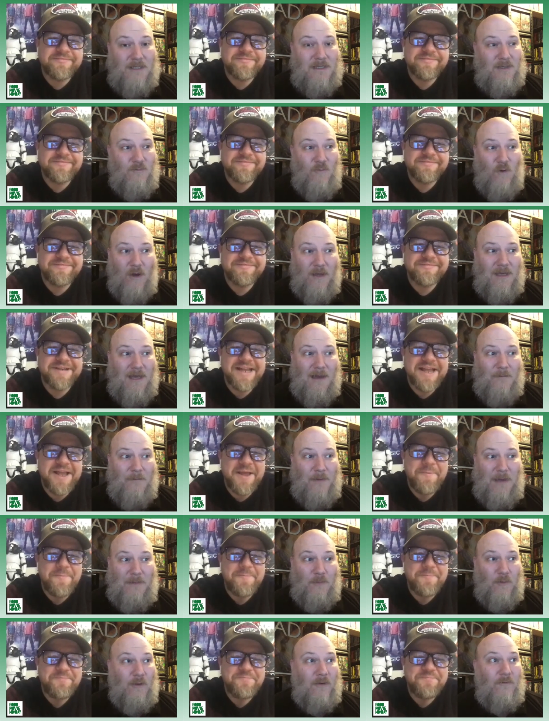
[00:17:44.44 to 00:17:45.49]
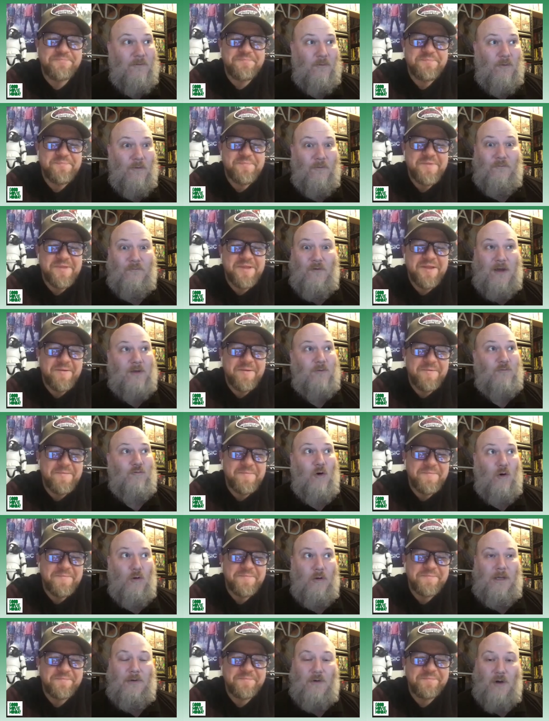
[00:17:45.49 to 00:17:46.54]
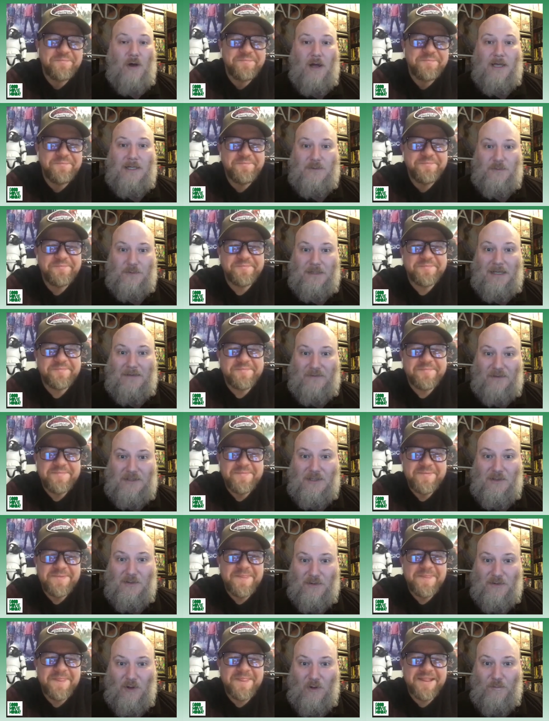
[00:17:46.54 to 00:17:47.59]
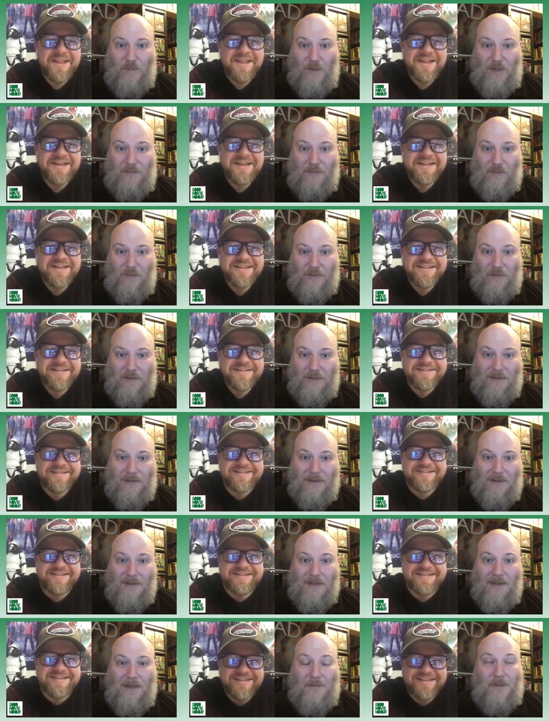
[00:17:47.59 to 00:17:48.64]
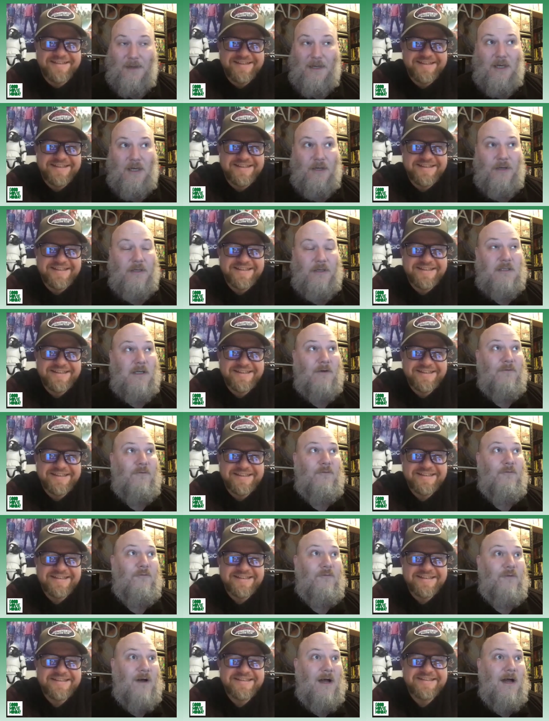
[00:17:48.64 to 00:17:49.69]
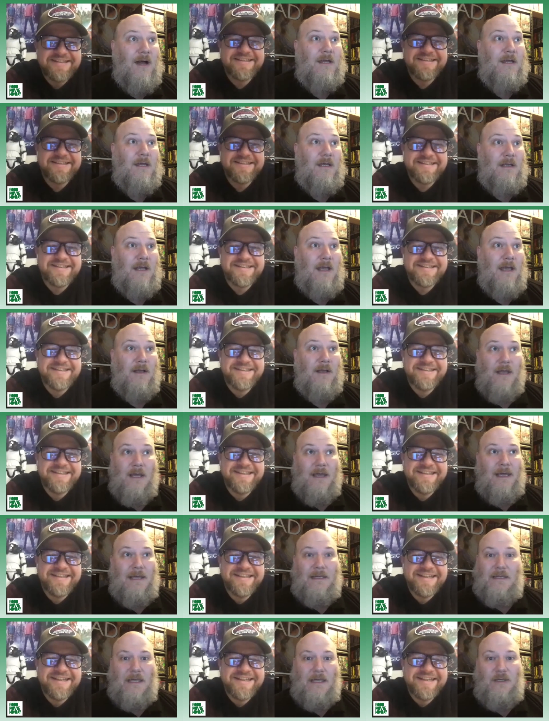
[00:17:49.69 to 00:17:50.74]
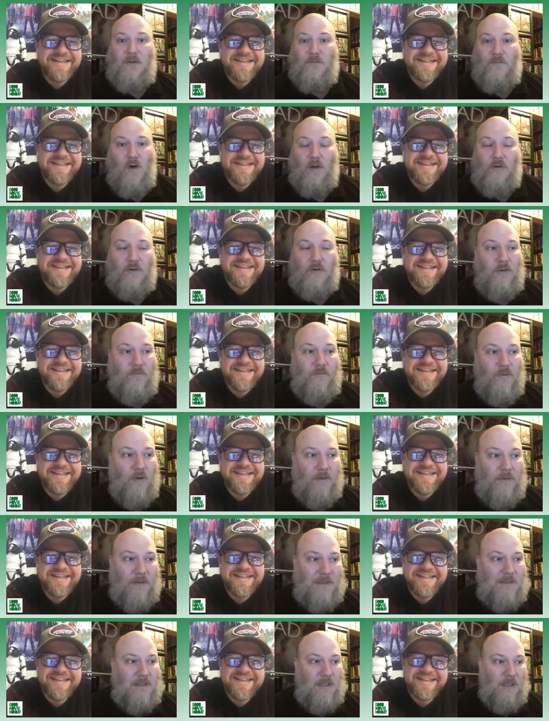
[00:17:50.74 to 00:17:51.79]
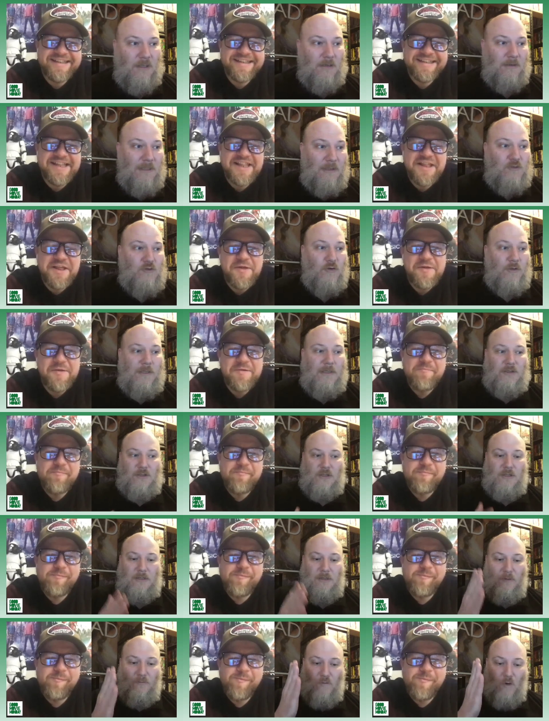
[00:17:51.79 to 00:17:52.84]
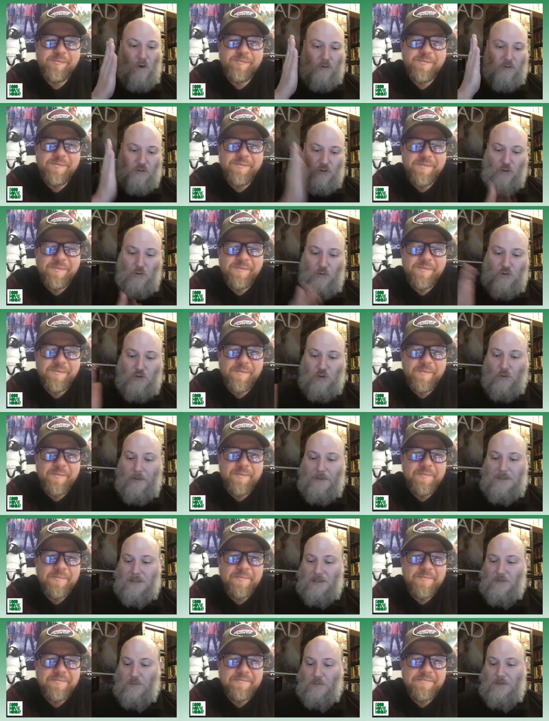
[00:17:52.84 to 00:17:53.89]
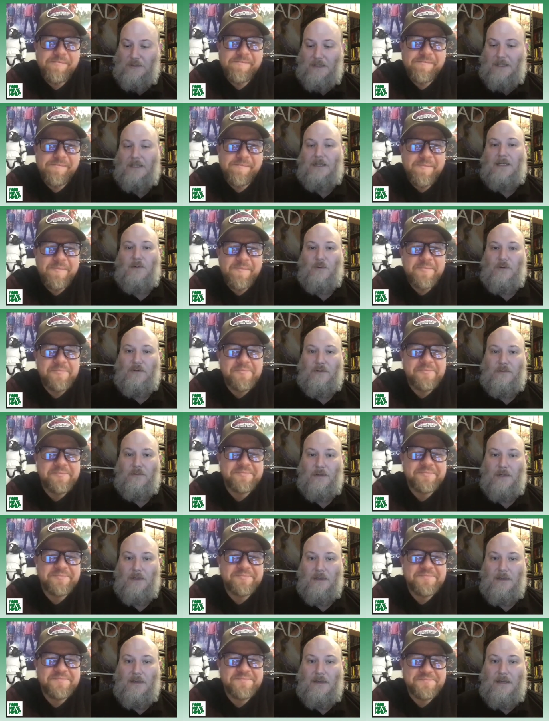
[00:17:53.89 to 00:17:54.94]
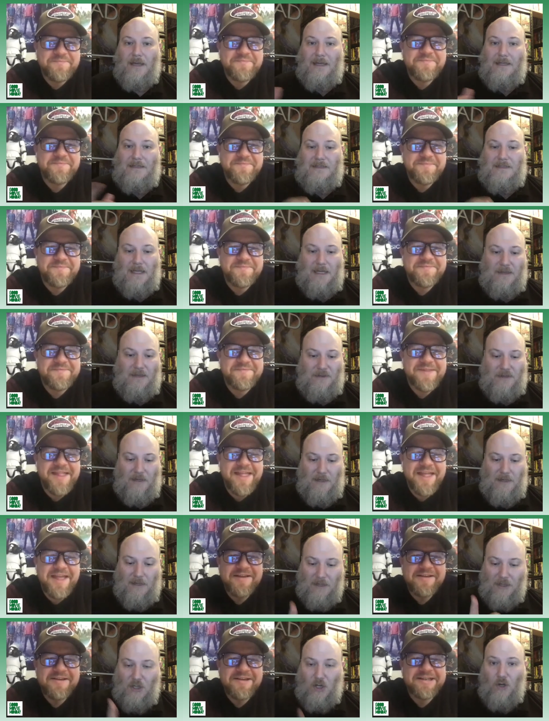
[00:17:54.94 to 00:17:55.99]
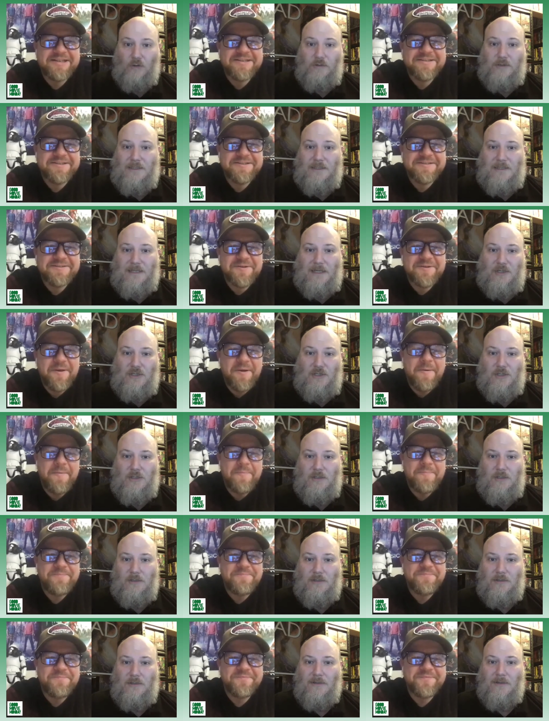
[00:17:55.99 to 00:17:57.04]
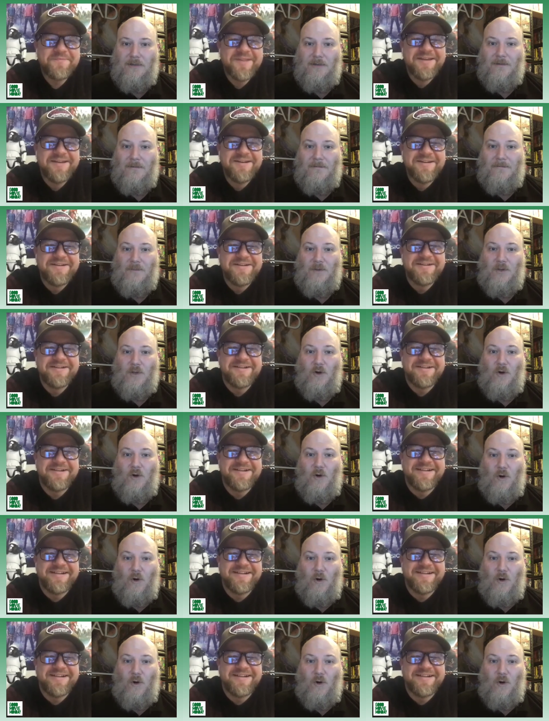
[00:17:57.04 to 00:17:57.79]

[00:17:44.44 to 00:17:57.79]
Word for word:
Speaker 1: why young people are, are fucking roll their eyes when they have to deal with old people because fucking hell. And, and you've got you've got there's literally you've got two choices when dealing with them. It's either condescension or